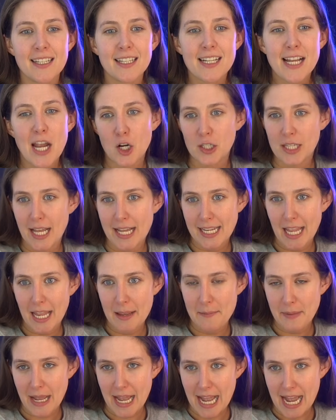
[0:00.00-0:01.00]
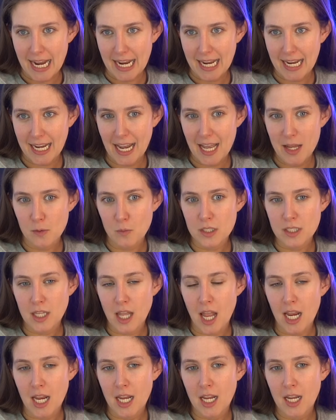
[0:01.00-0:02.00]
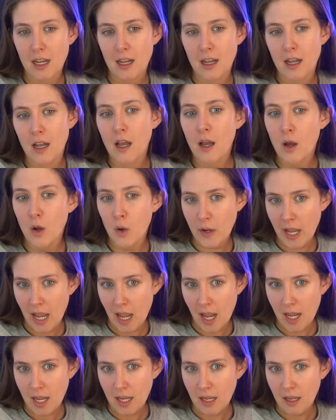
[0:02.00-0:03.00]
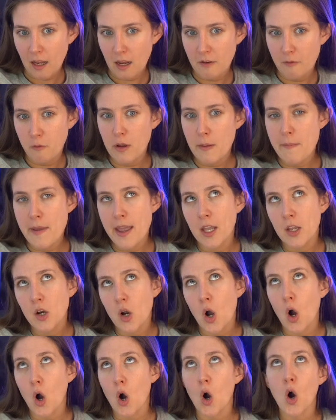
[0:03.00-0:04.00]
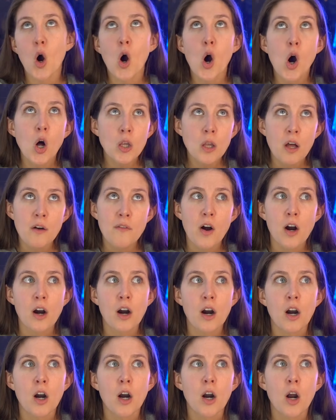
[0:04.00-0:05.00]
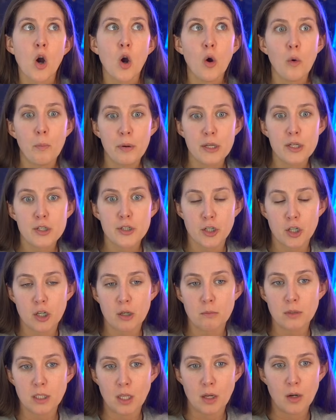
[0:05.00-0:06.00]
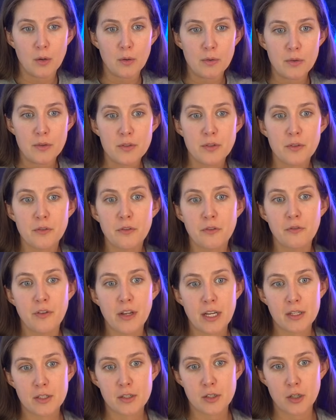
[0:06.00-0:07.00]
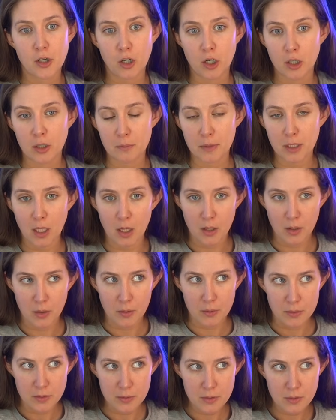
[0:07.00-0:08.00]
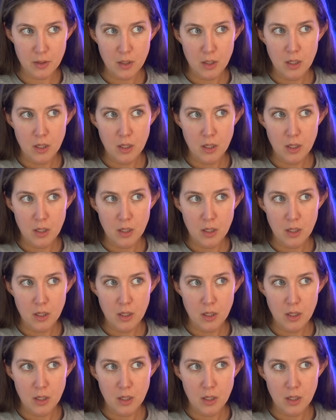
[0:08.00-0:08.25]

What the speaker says: Caroline came back and was like, okay, if we made all of our open term loans fixed term loans